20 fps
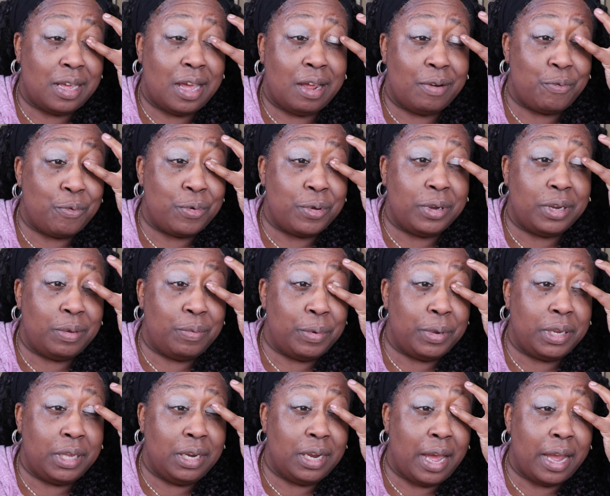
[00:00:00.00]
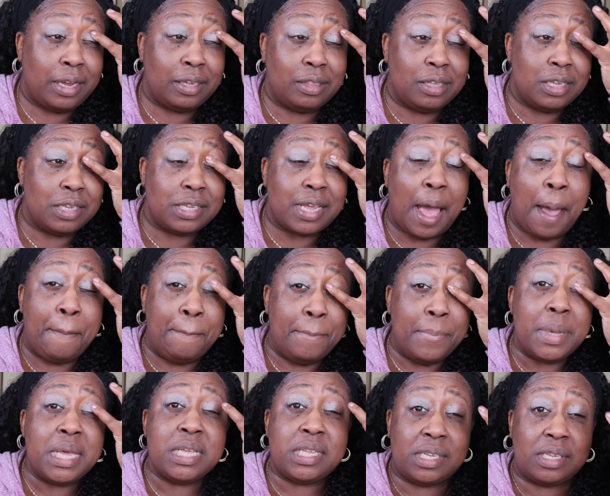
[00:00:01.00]
I really like this. I
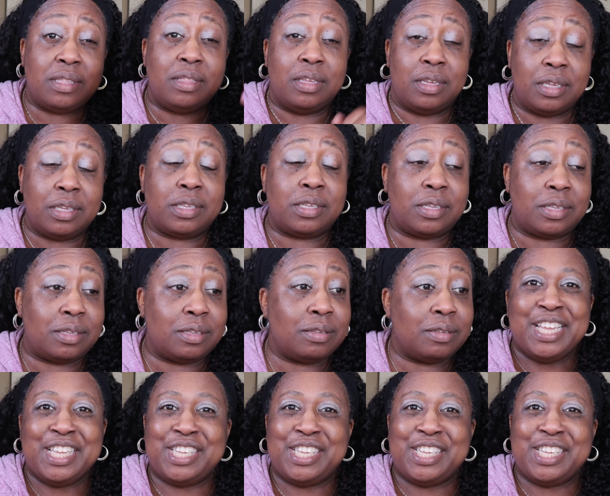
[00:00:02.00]
miss this.